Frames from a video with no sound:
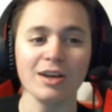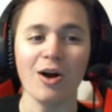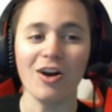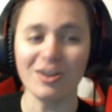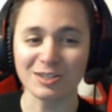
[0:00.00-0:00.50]

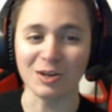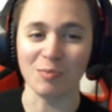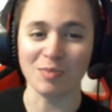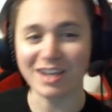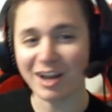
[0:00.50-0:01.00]
Also,
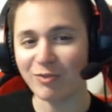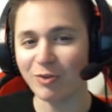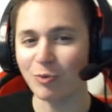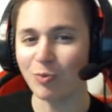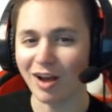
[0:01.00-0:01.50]
be
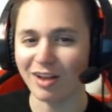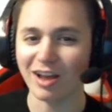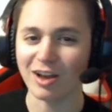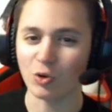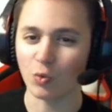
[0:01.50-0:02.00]
careful while
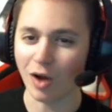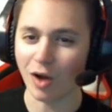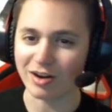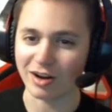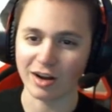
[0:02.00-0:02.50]

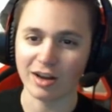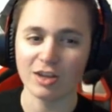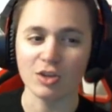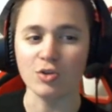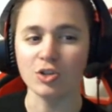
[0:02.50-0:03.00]
underwater.
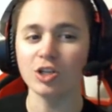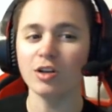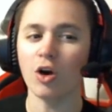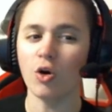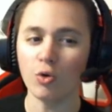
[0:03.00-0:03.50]
You
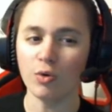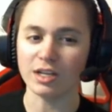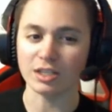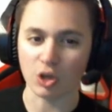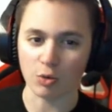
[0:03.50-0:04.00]
should
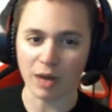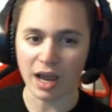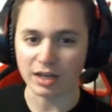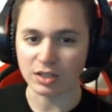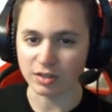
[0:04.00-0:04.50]
always go
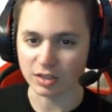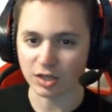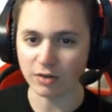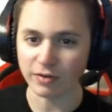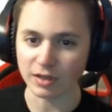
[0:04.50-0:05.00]
back to the
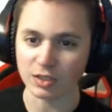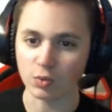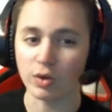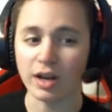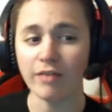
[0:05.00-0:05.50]
surface
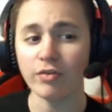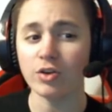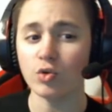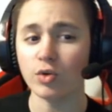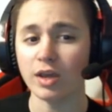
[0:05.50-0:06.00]
whenever
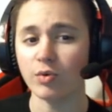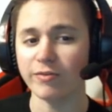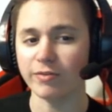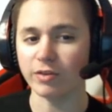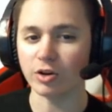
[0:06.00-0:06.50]
you can
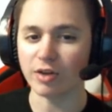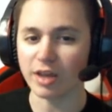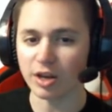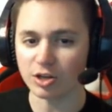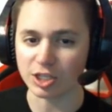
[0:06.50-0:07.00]
refill your
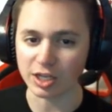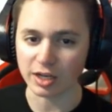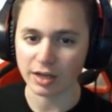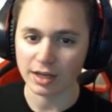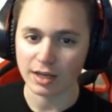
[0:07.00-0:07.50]
energy.
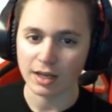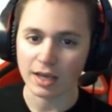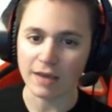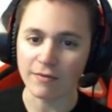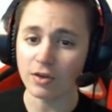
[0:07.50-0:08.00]

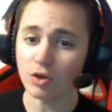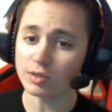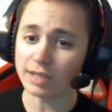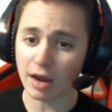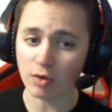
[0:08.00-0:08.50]
If it
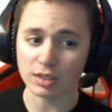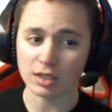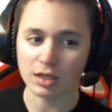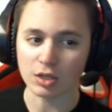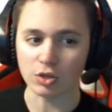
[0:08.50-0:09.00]
goes out,
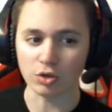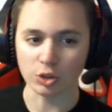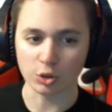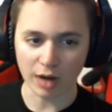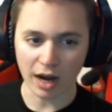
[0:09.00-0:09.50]
you'll
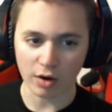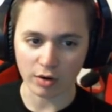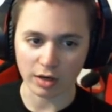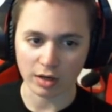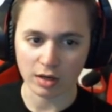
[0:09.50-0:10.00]
drown.
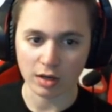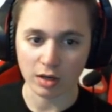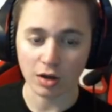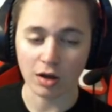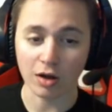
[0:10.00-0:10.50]

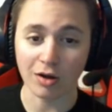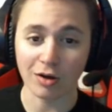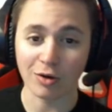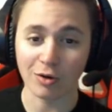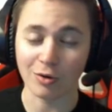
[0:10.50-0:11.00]

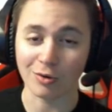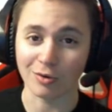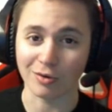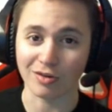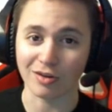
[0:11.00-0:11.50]

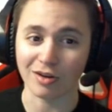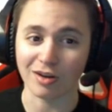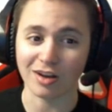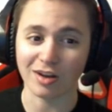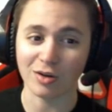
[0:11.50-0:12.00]
Oh.
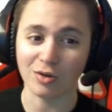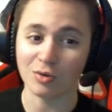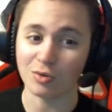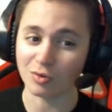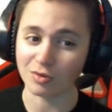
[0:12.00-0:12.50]

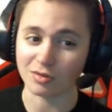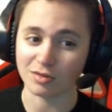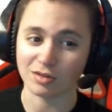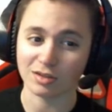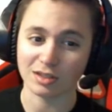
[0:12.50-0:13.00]
Oh.
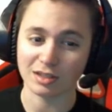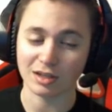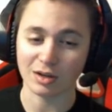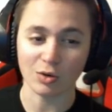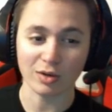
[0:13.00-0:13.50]

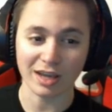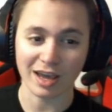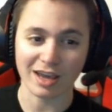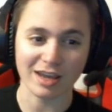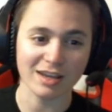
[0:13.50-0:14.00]

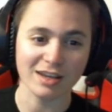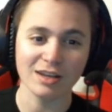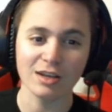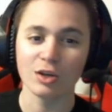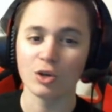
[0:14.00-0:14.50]
Okay.
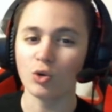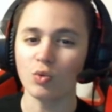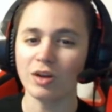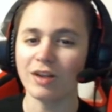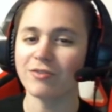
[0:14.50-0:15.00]
Who
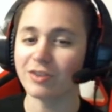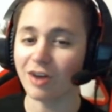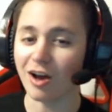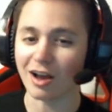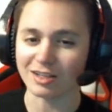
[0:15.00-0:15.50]
would have
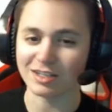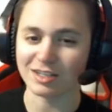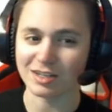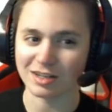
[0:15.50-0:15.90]
thought?